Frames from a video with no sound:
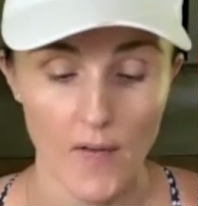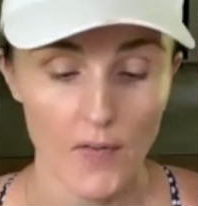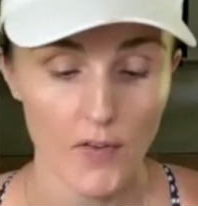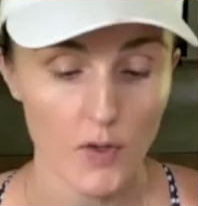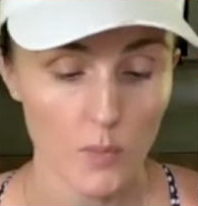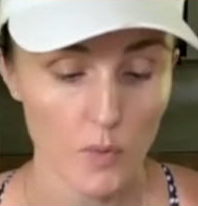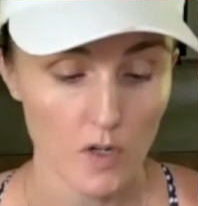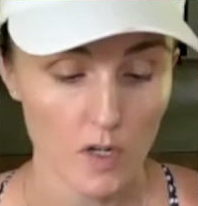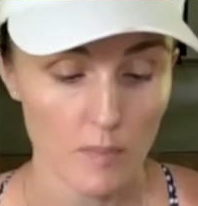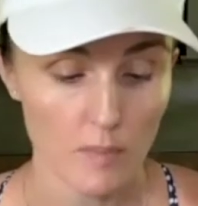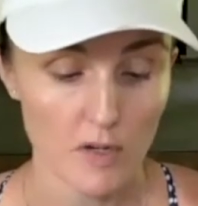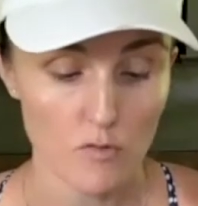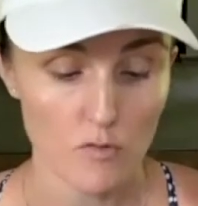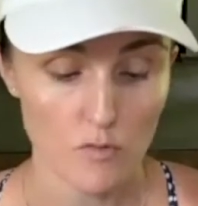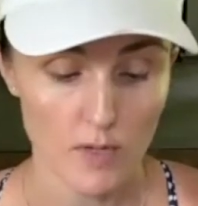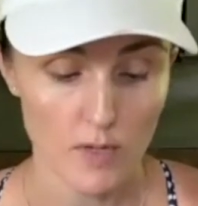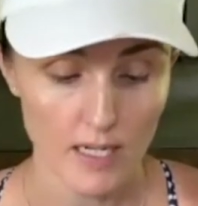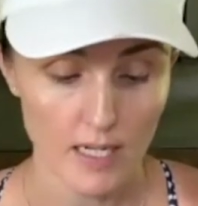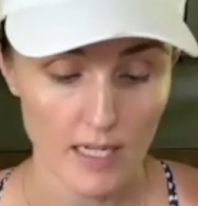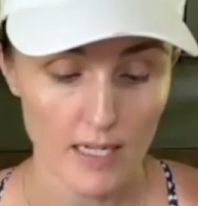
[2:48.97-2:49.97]
You want to be
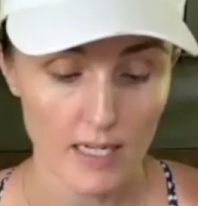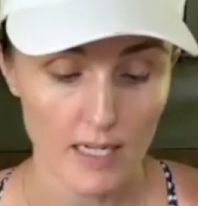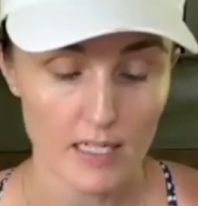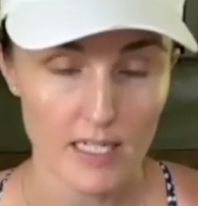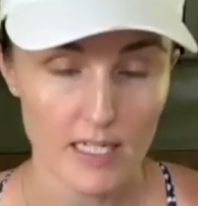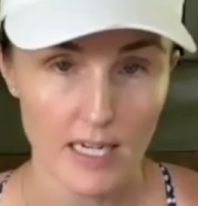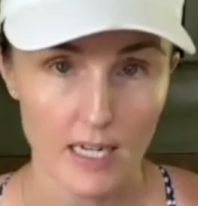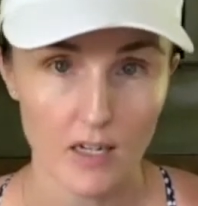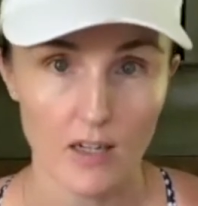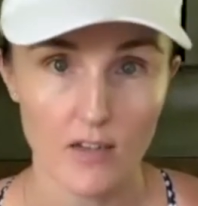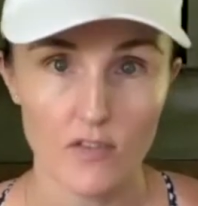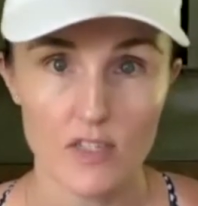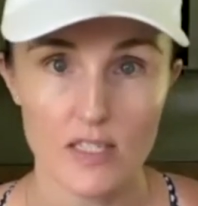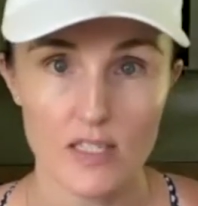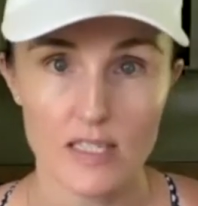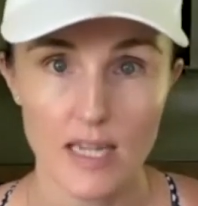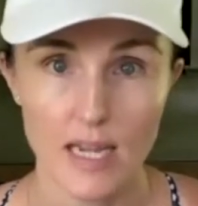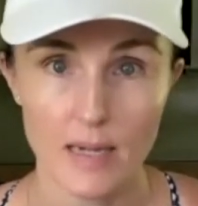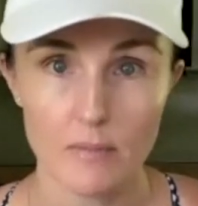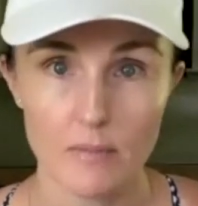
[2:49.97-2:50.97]
really telling the
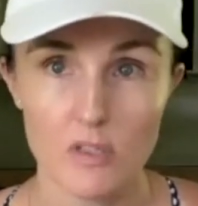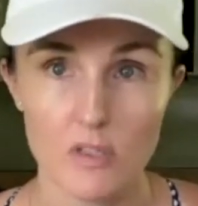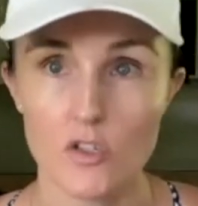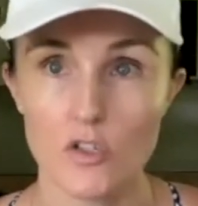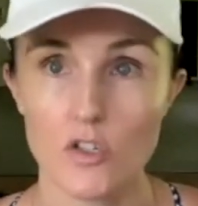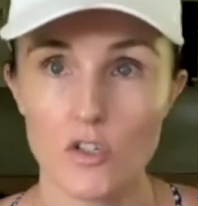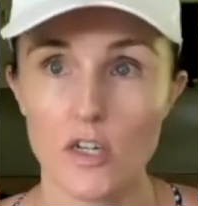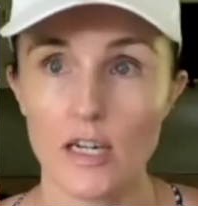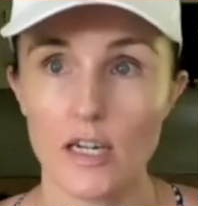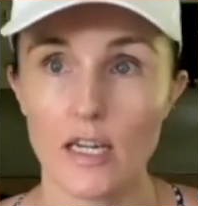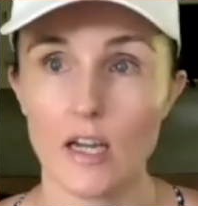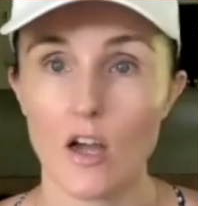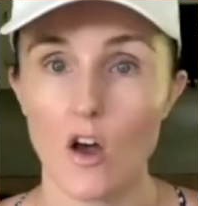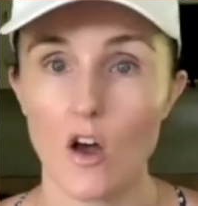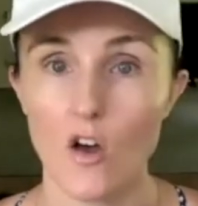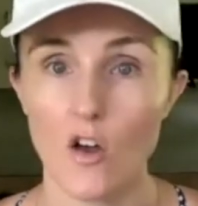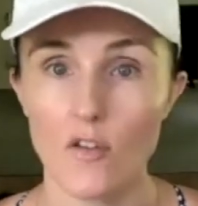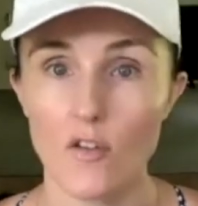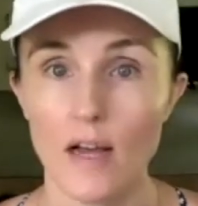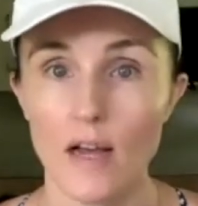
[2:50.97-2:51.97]
same story
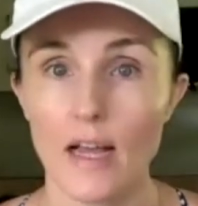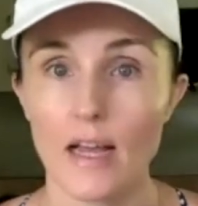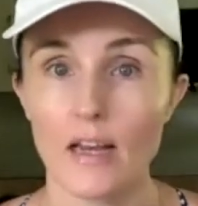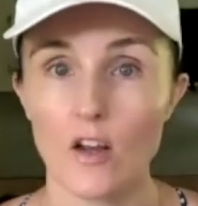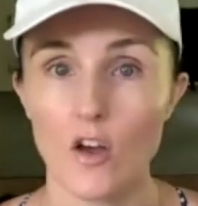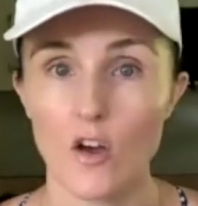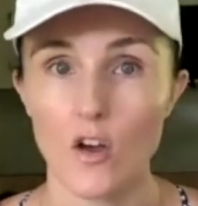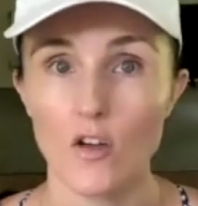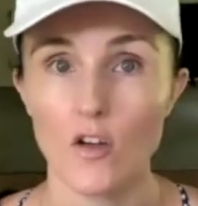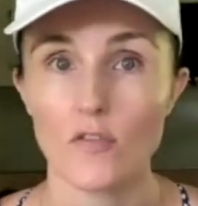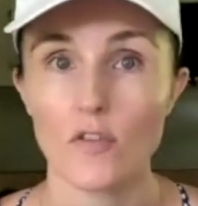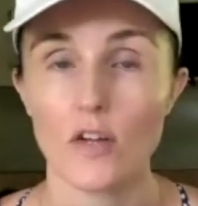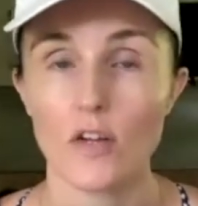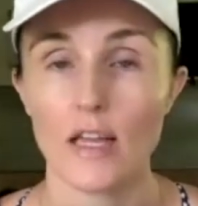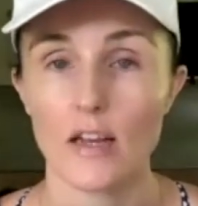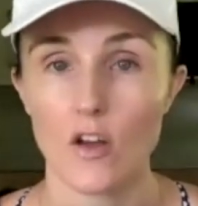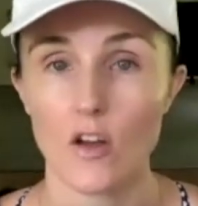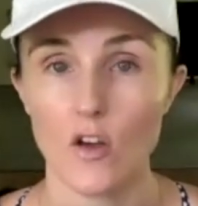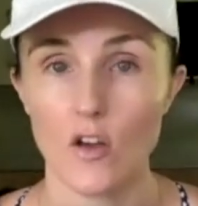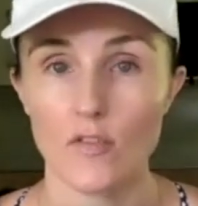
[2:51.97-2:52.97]
over and over
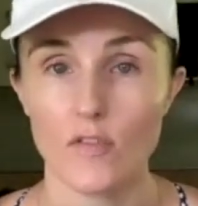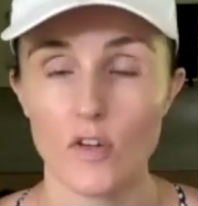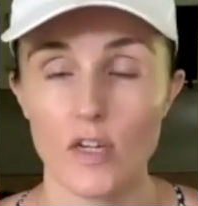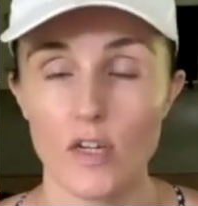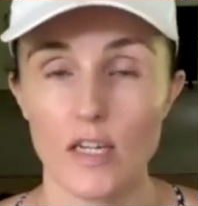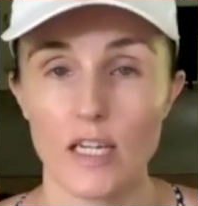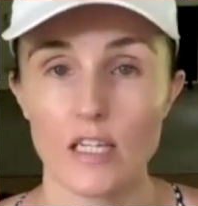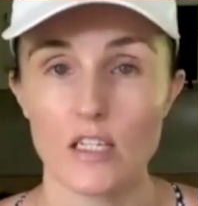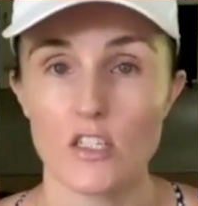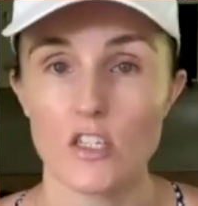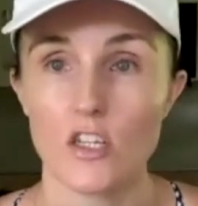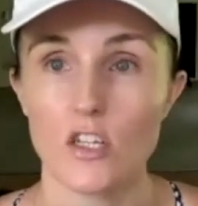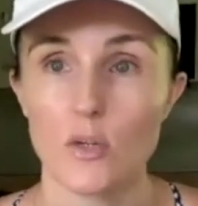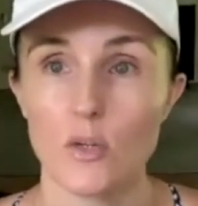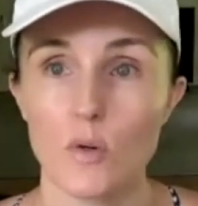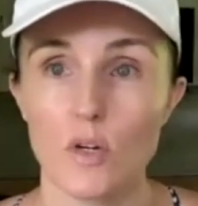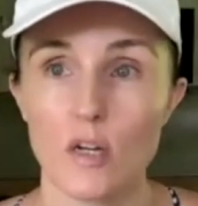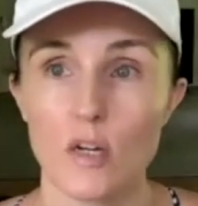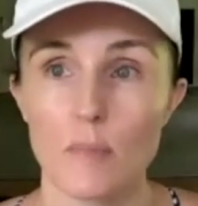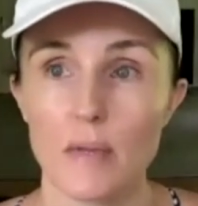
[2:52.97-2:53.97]
and over again. So you
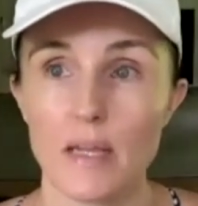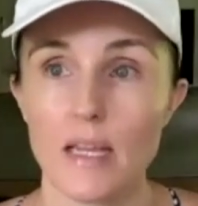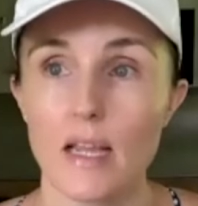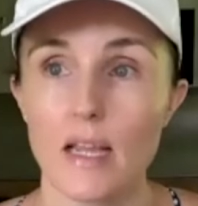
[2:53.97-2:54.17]
want to be